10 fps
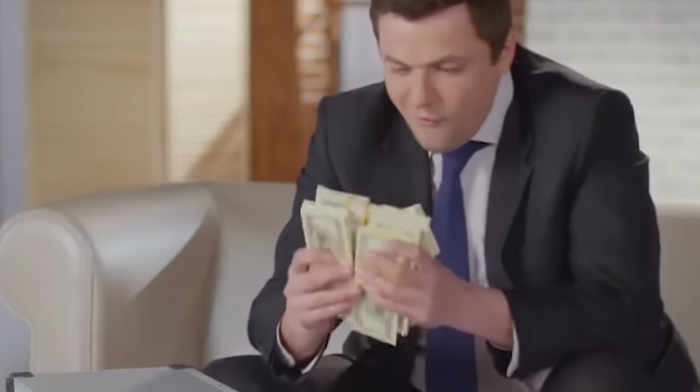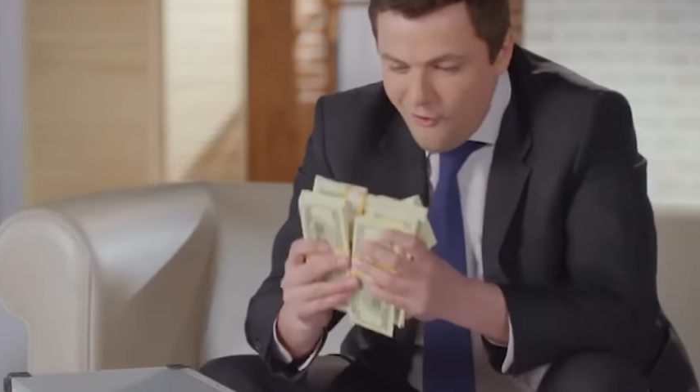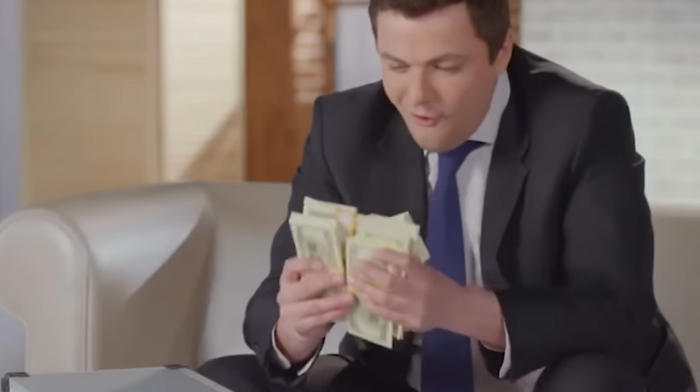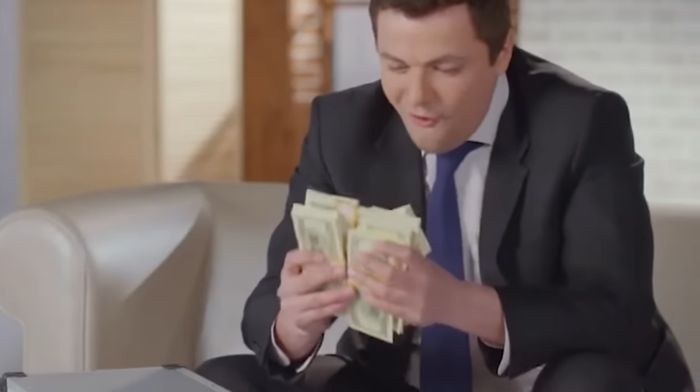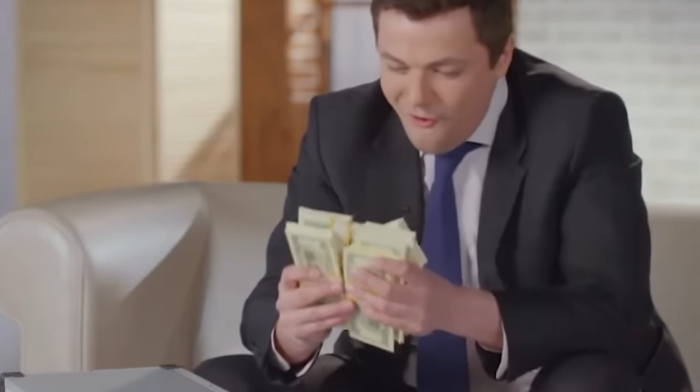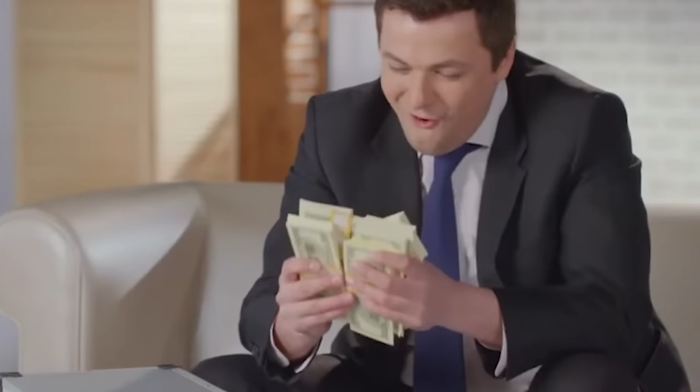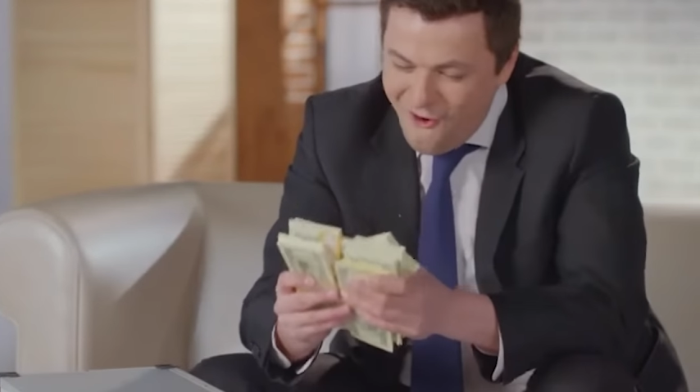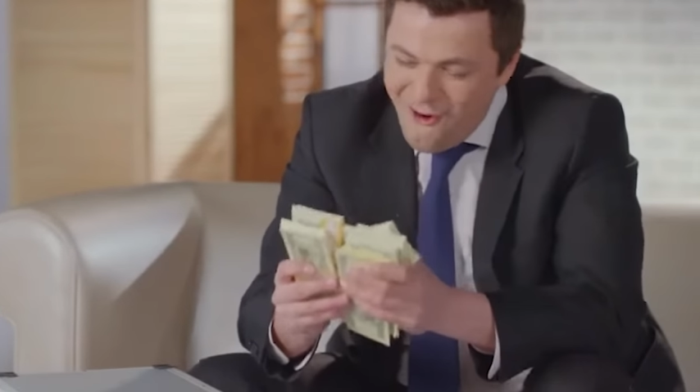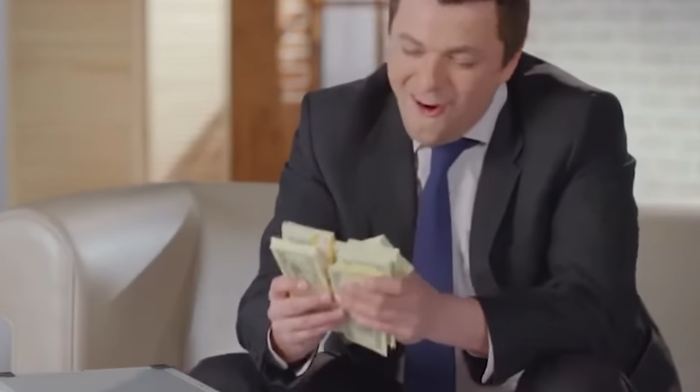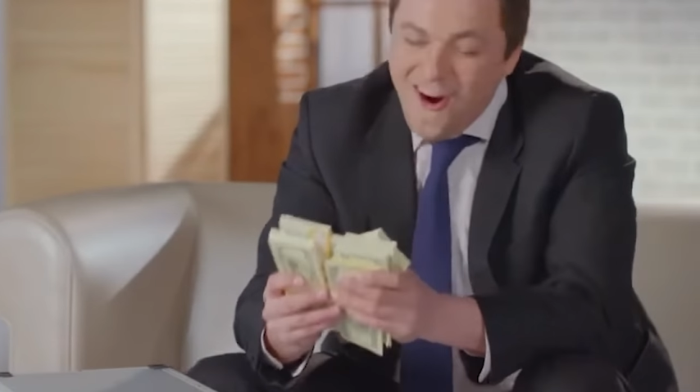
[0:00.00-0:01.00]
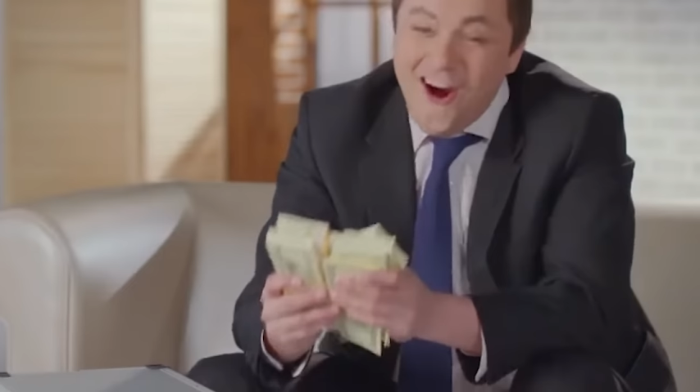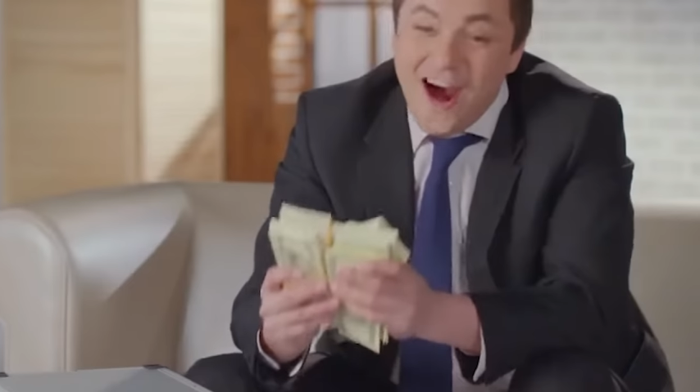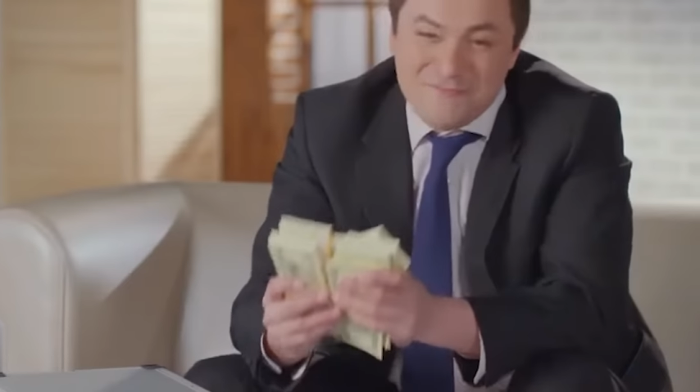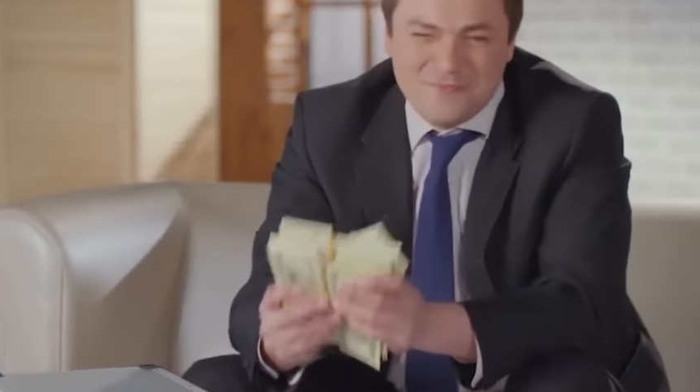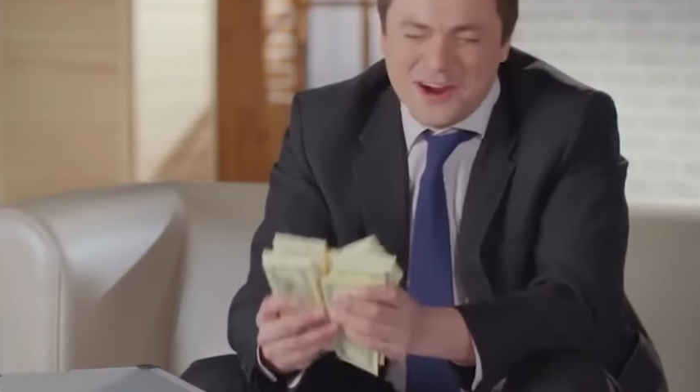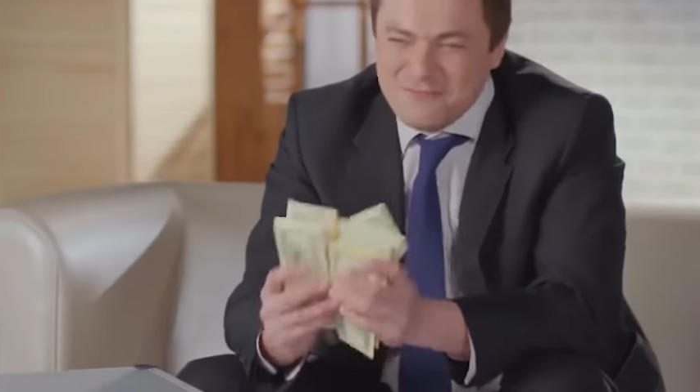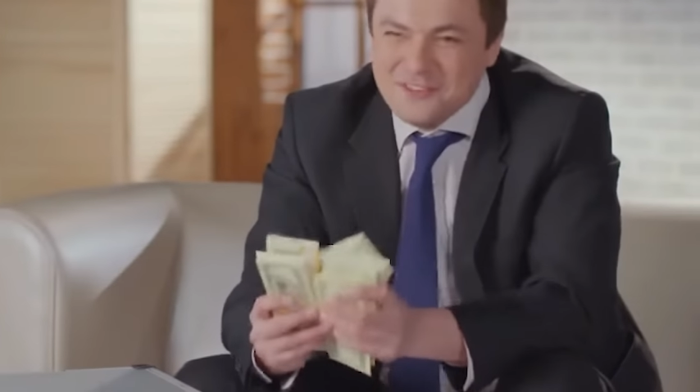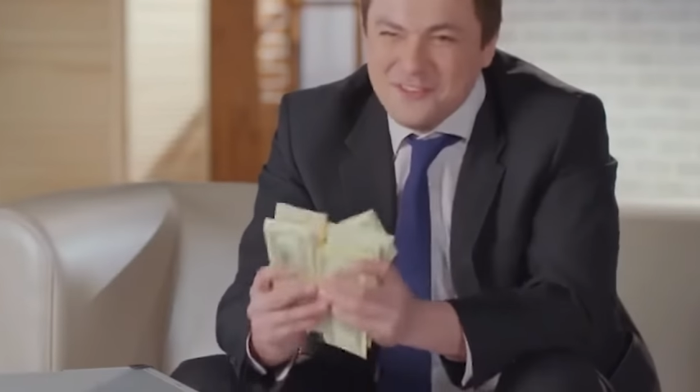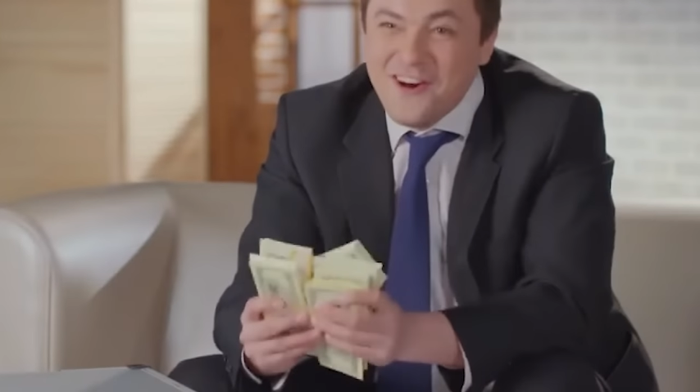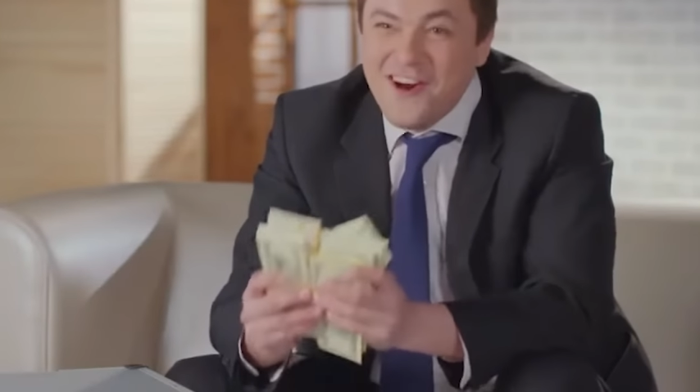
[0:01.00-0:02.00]
not worse considering the developer
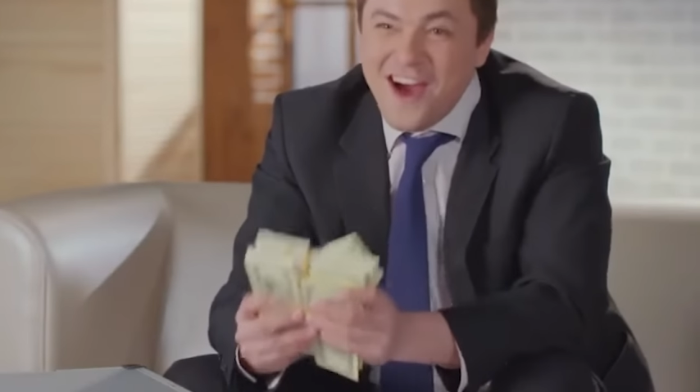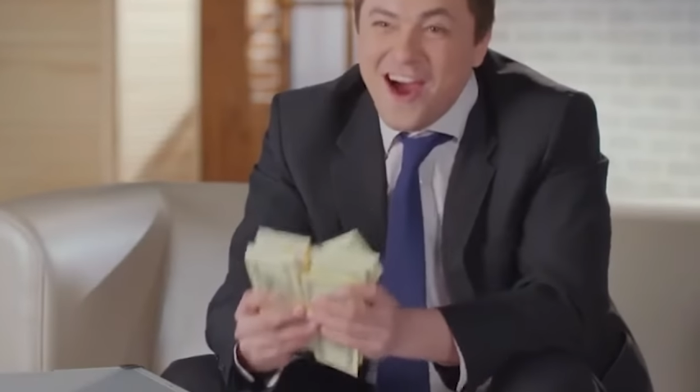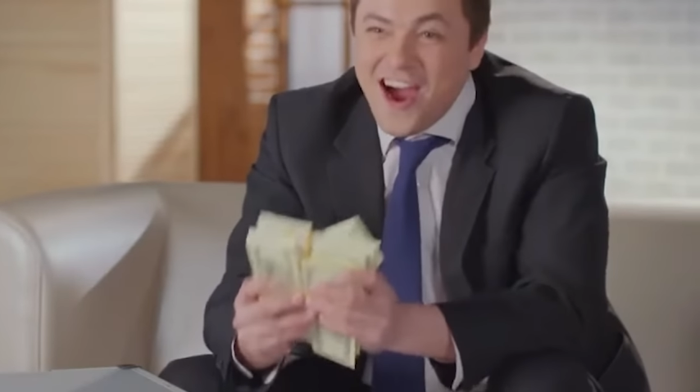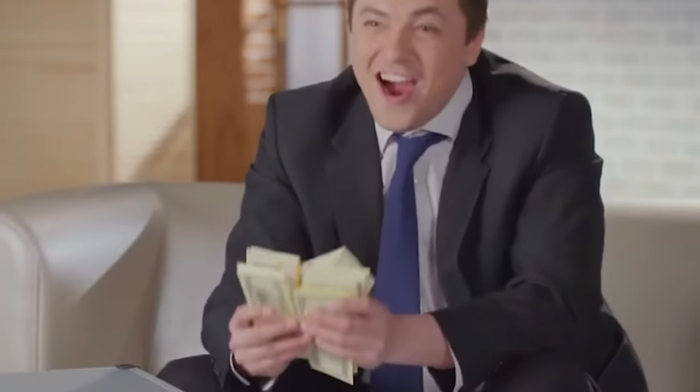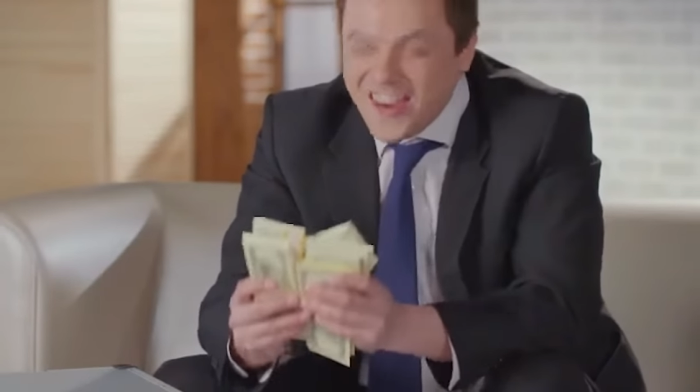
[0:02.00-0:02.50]
and publisher of this